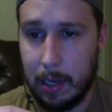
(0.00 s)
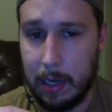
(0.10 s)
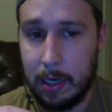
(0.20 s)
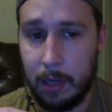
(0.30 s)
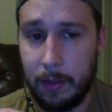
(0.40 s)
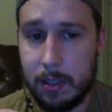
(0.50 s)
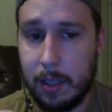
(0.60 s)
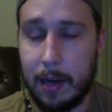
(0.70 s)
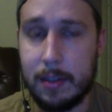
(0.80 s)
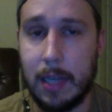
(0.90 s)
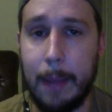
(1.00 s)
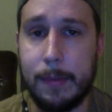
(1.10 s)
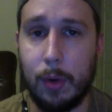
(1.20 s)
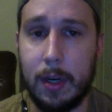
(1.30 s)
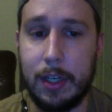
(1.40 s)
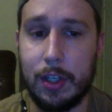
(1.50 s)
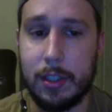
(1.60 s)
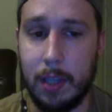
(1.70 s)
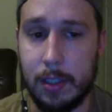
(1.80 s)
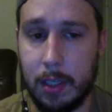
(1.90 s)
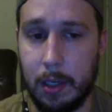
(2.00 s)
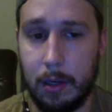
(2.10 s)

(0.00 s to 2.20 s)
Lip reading: And there's a lot of times where he just doesn't